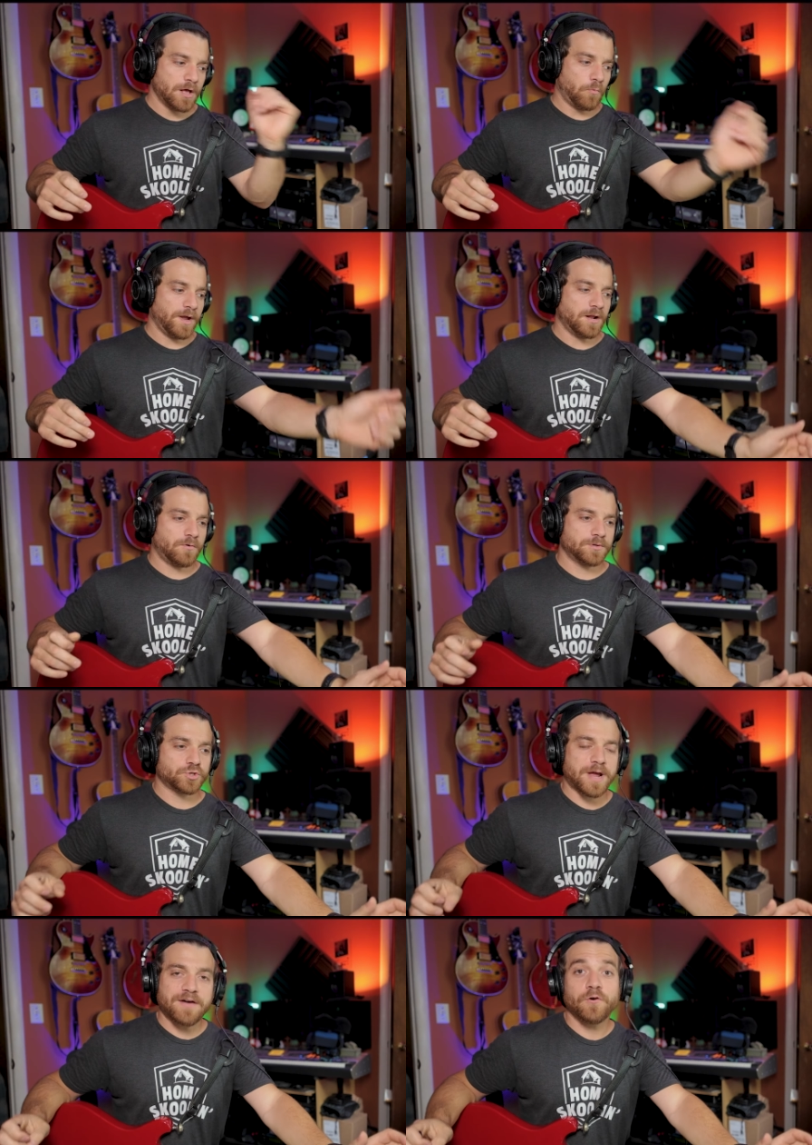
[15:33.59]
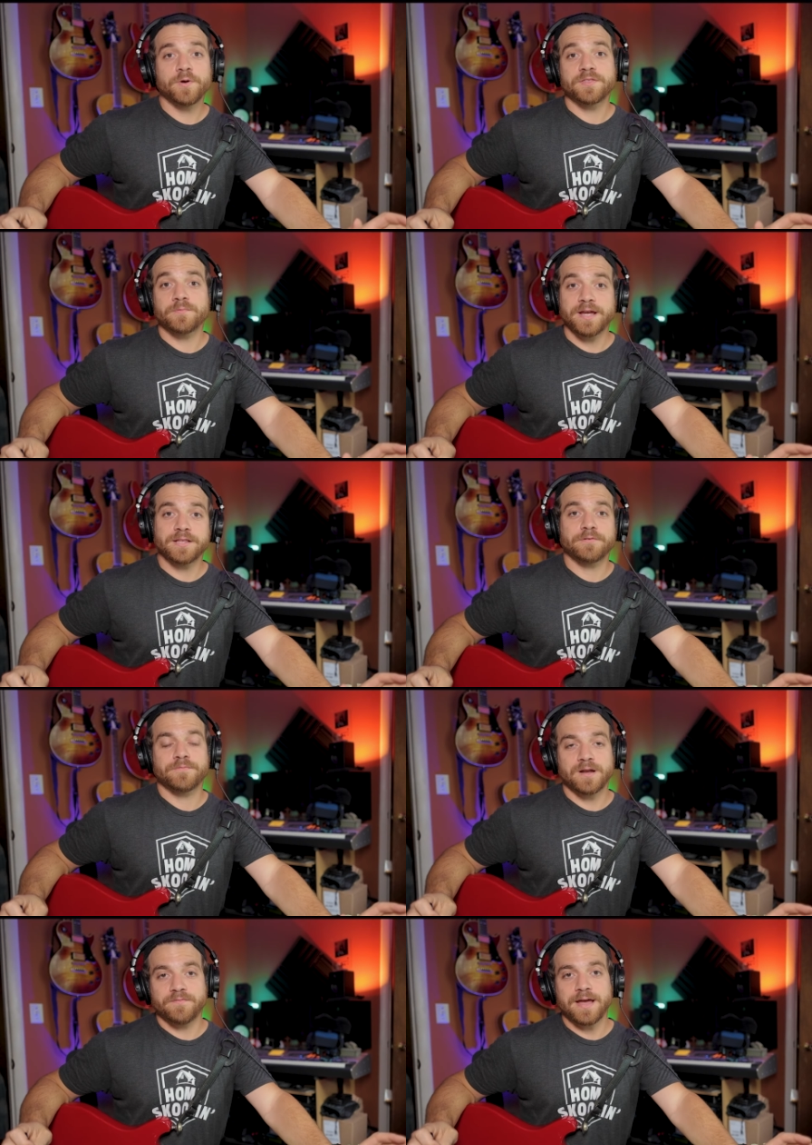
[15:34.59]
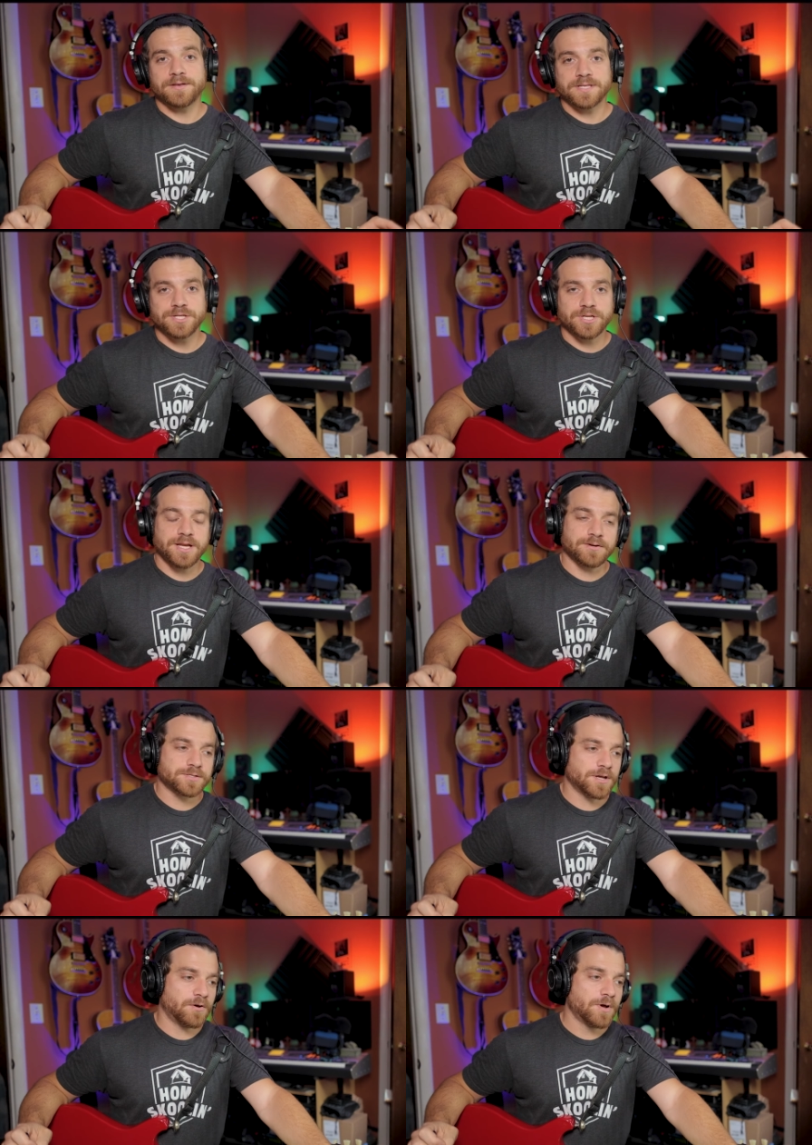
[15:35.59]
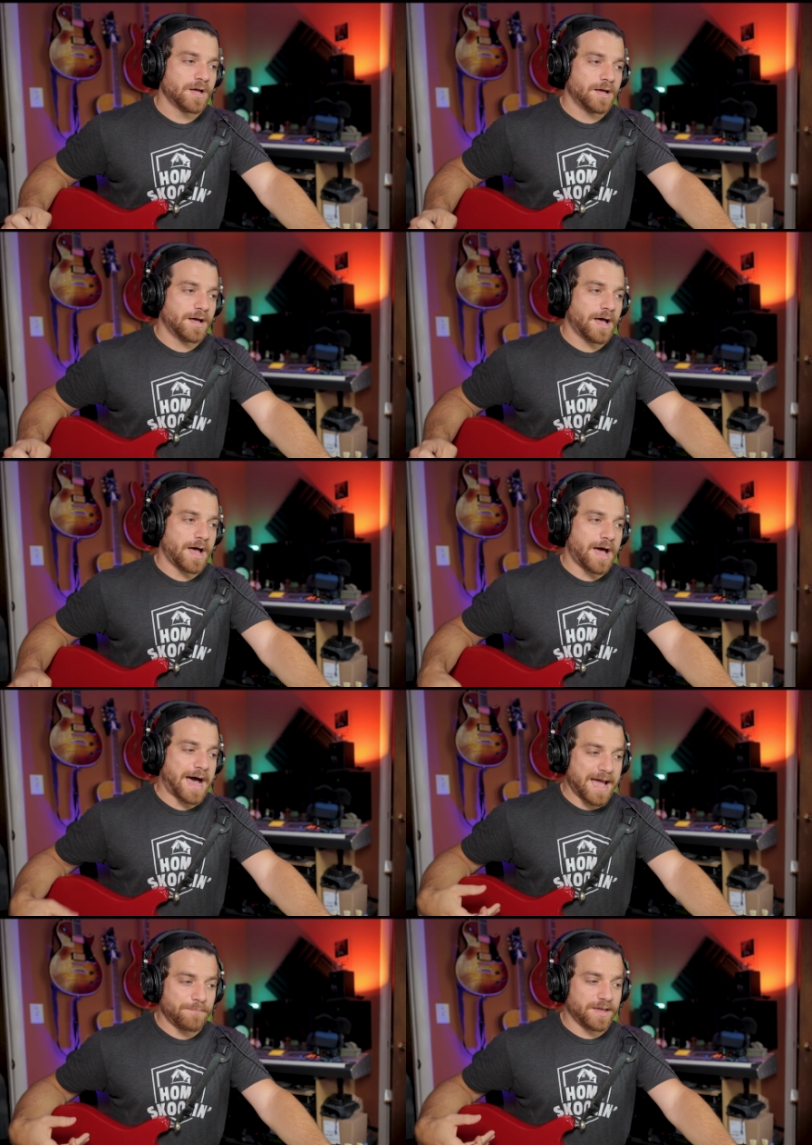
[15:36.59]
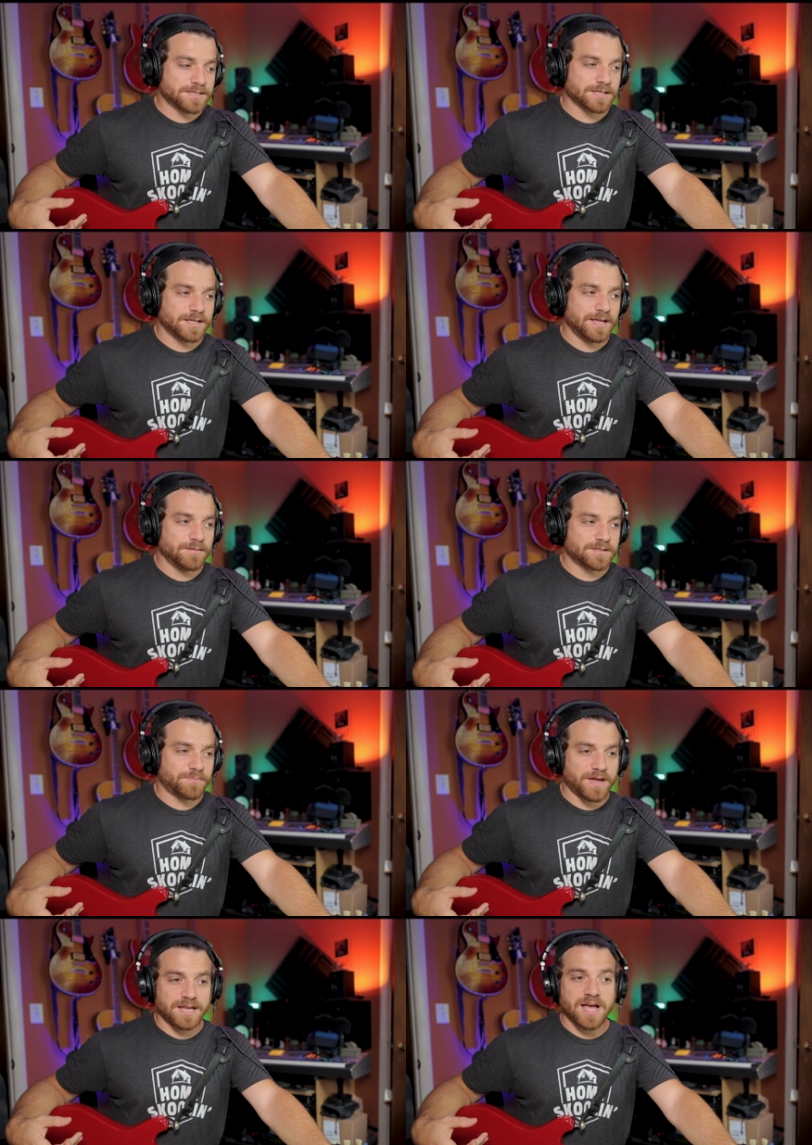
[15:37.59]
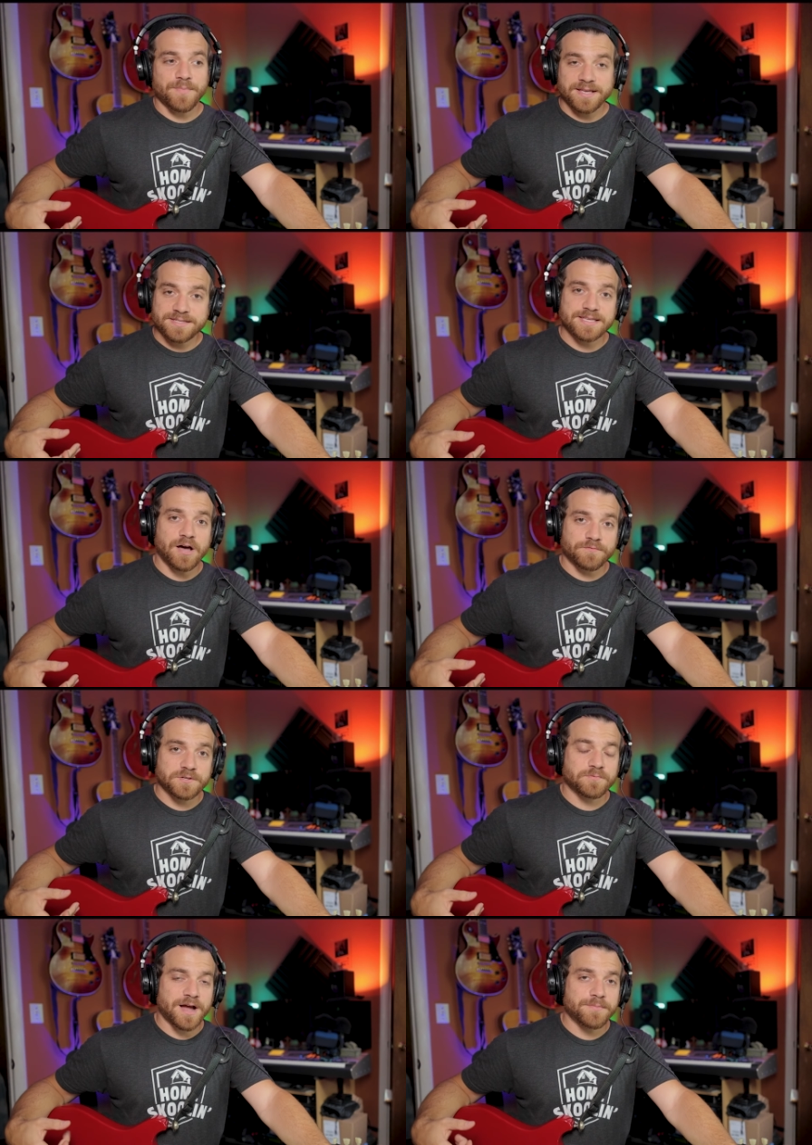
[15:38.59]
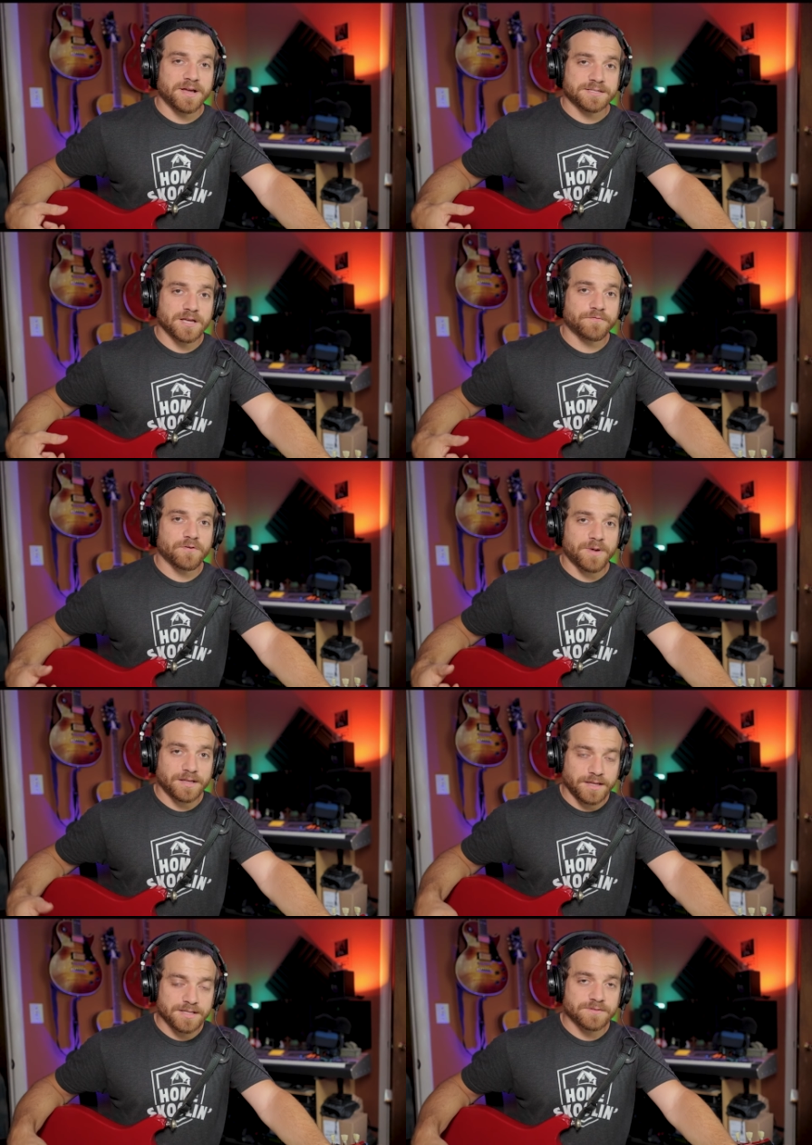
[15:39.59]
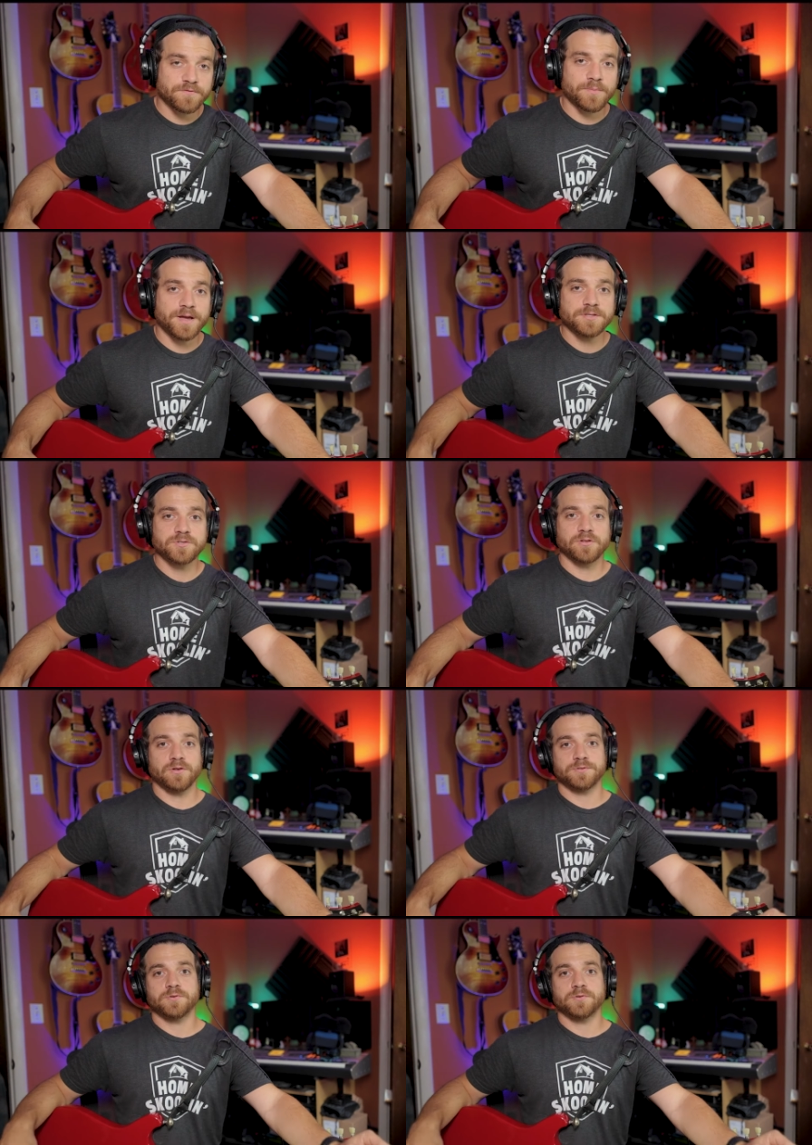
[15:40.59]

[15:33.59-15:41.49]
We don't travel with a regular front of house engineer, so I'm basically depending on myself to ride myself for my leads and for my solos.